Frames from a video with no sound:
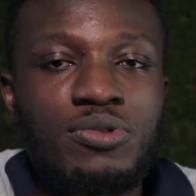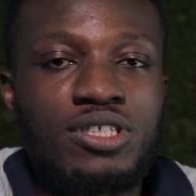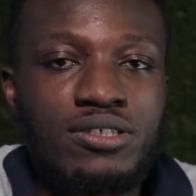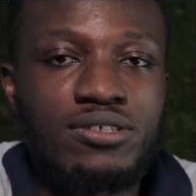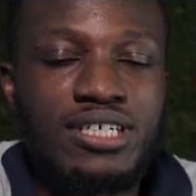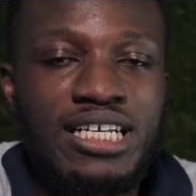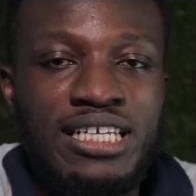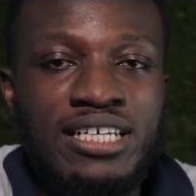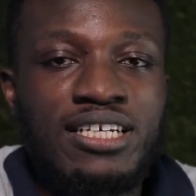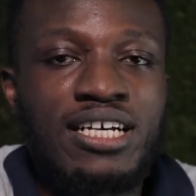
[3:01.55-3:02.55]
model. I
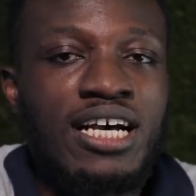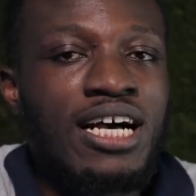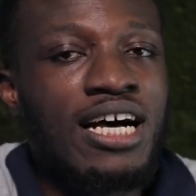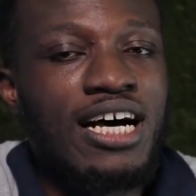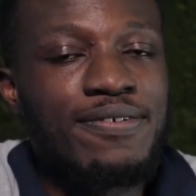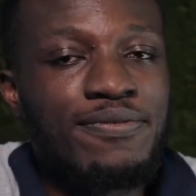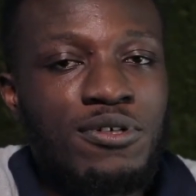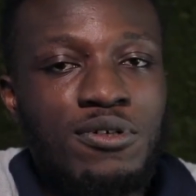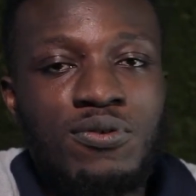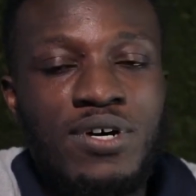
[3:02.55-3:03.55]
think I
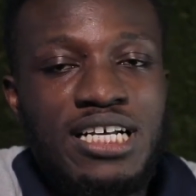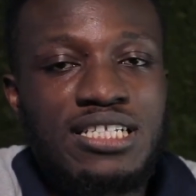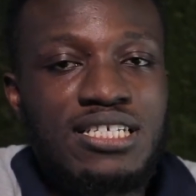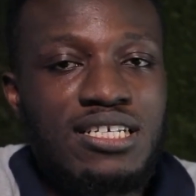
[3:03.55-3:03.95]
follow quite